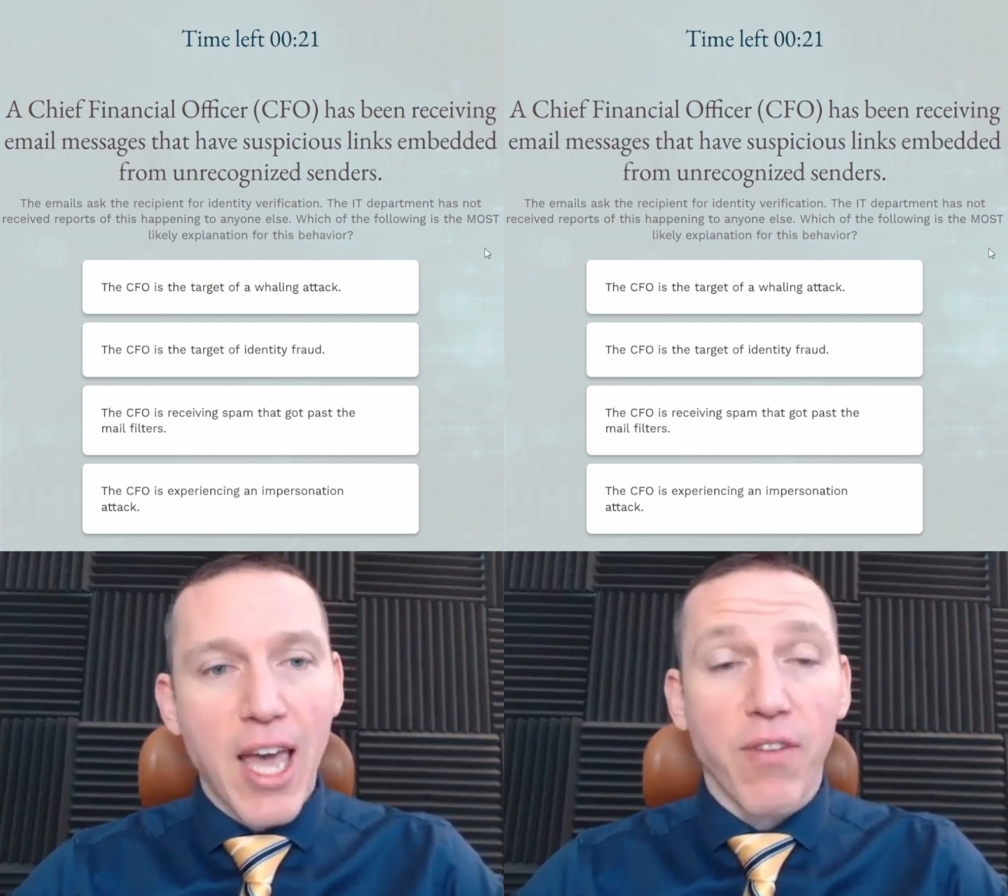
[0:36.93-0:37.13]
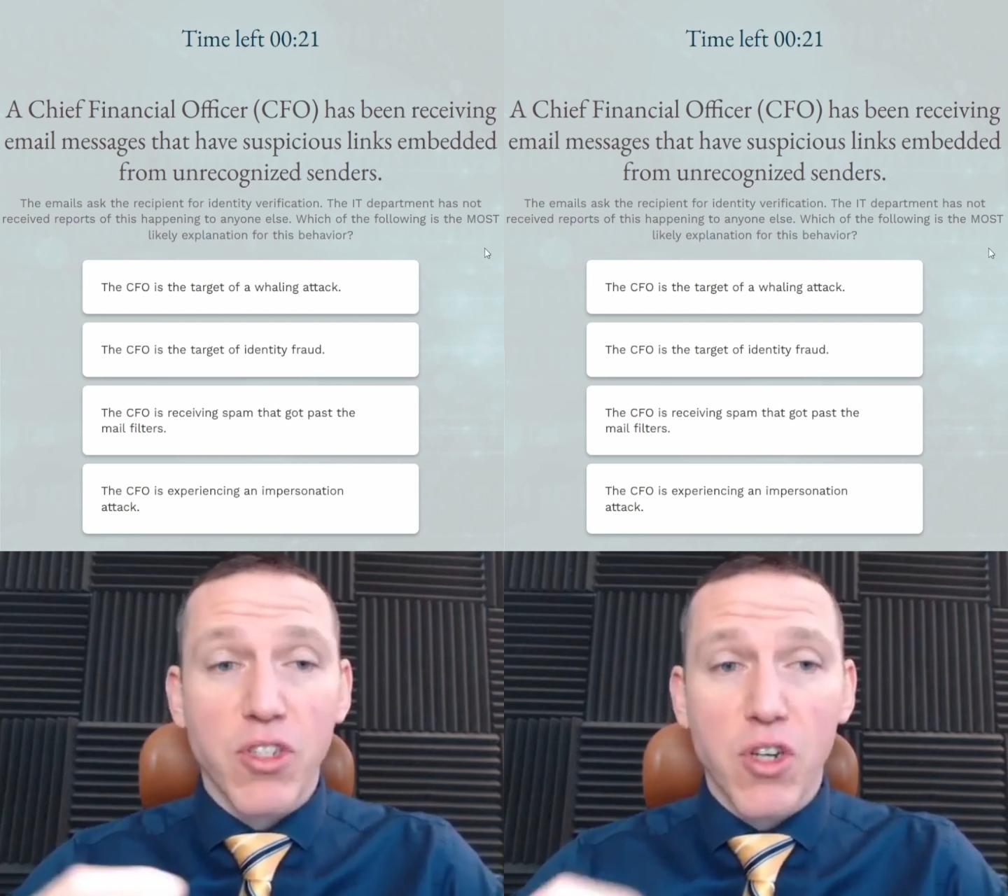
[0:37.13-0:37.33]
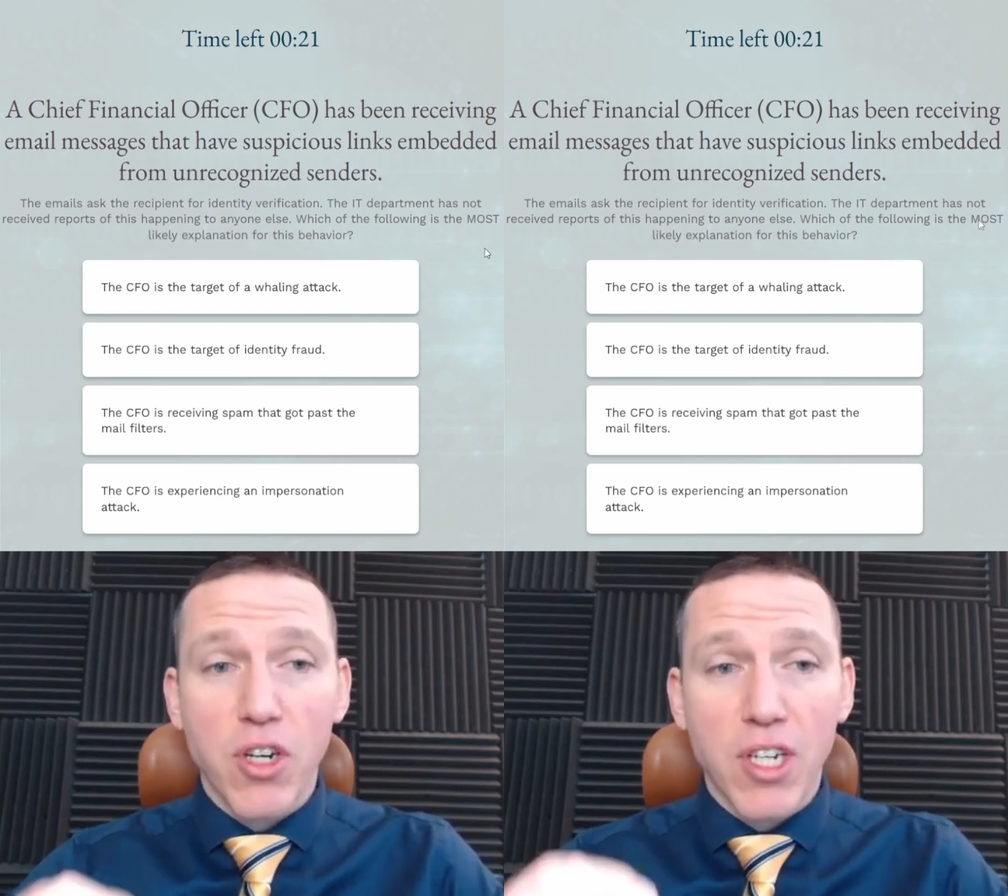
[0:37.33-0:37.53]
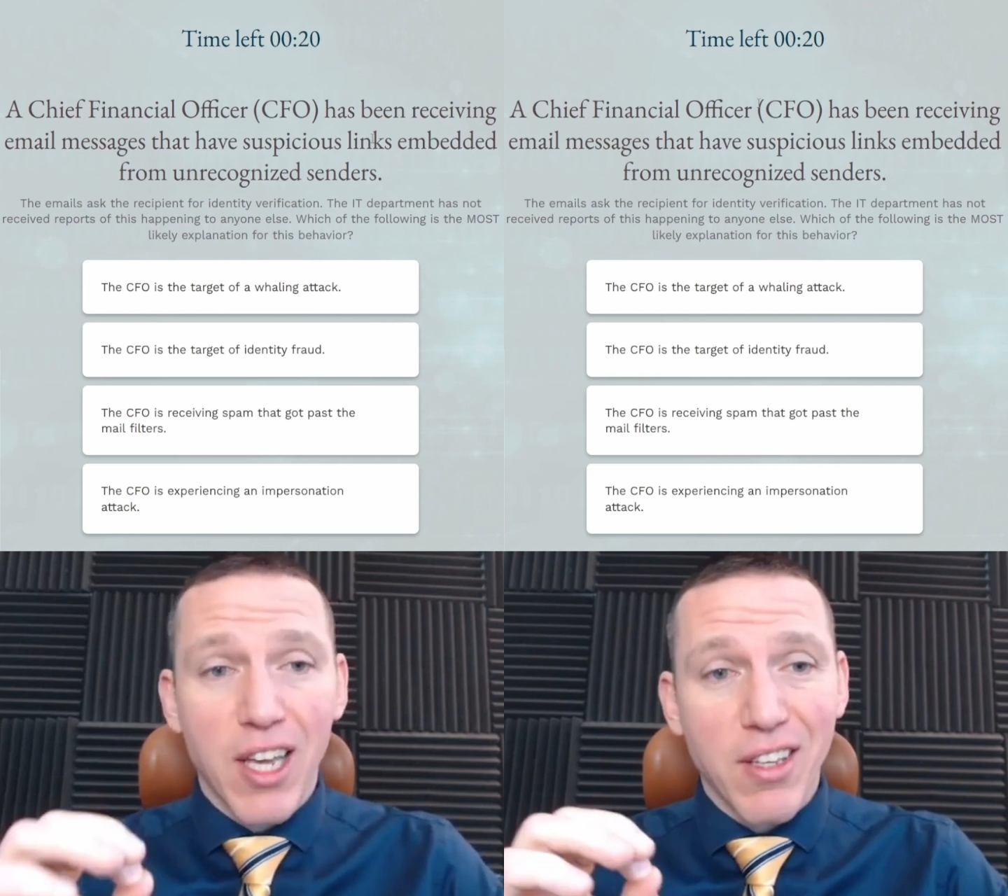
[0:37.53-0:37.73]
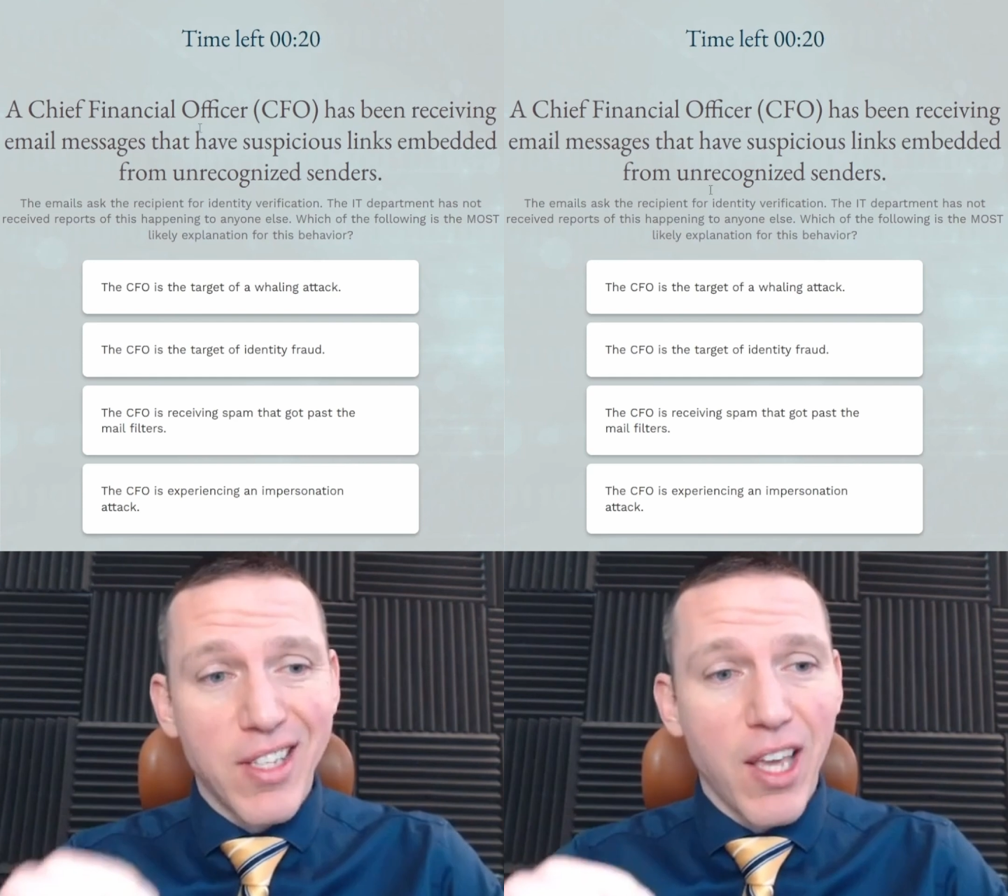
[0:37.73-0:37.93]
If it's targeting a
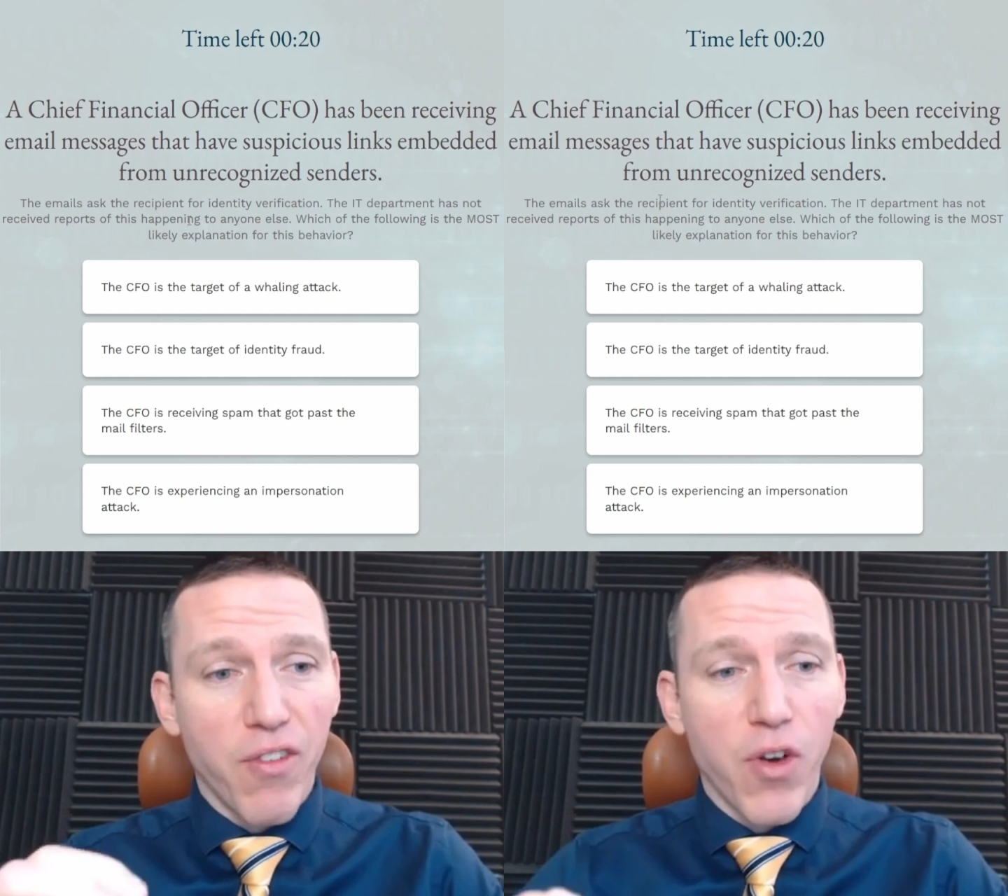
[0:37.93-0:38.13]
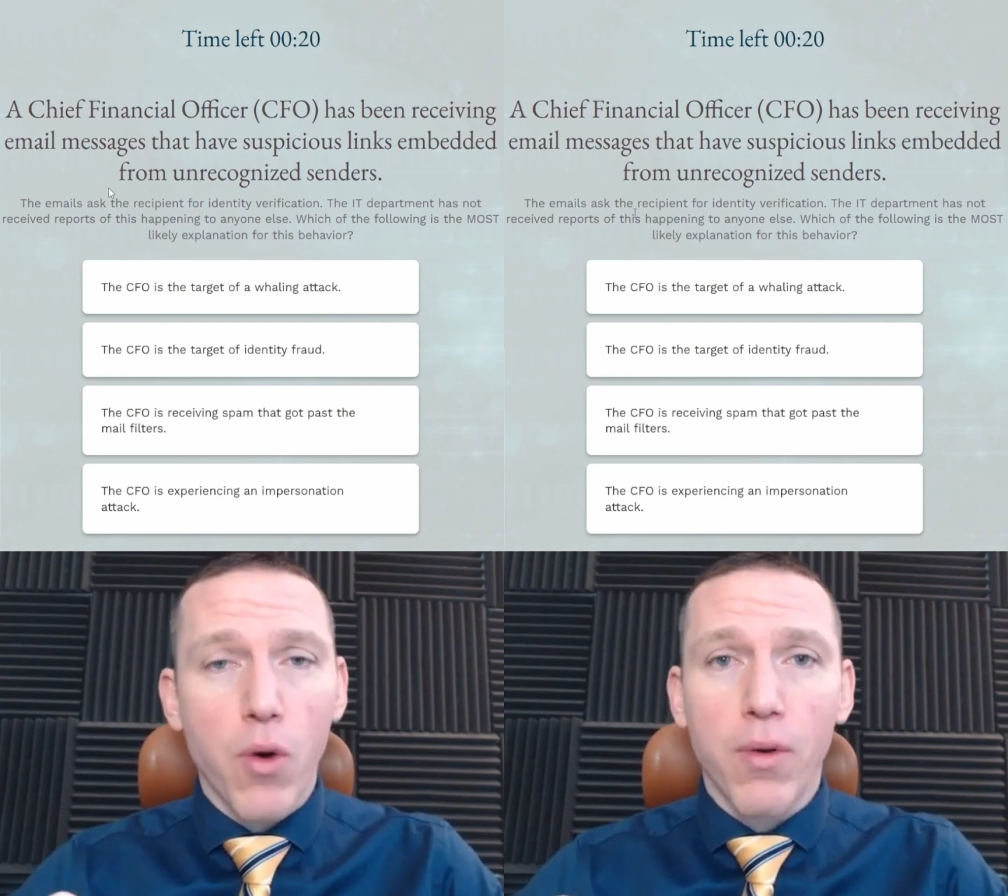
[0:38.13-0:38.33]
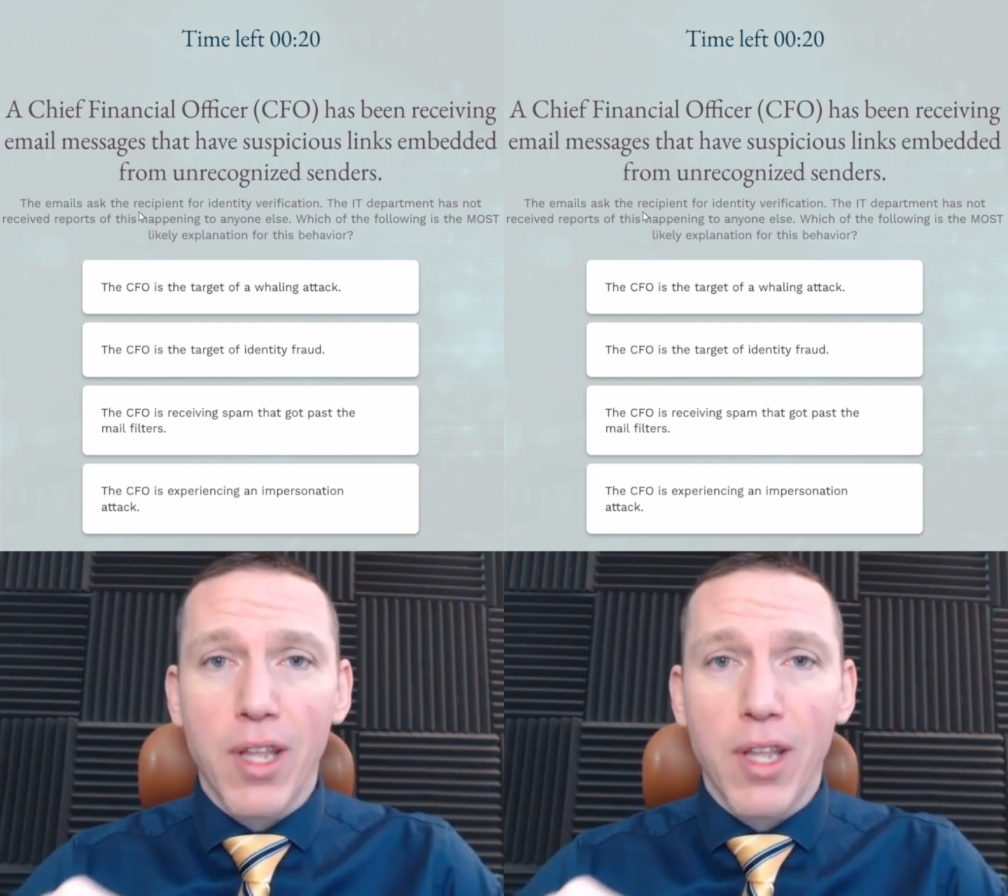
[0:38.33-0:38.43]
CFO,